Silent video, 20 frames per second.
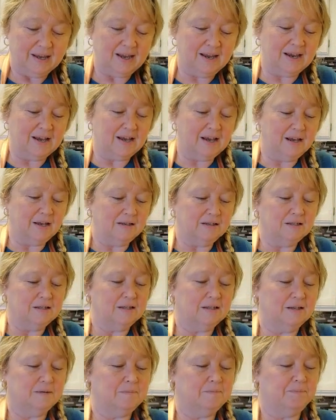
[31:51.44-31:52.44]
And
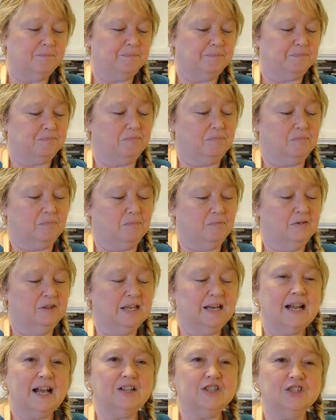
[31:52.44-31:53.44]

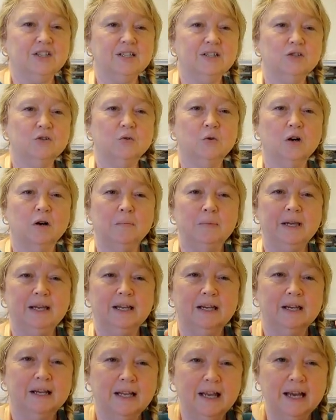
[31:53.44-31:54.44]
then I just store them
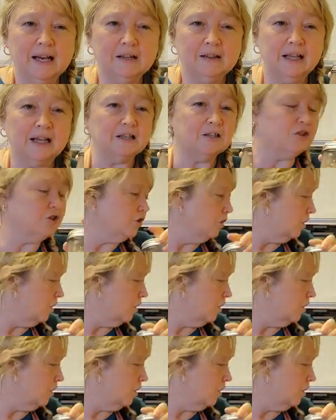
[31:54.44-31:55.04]
in a glass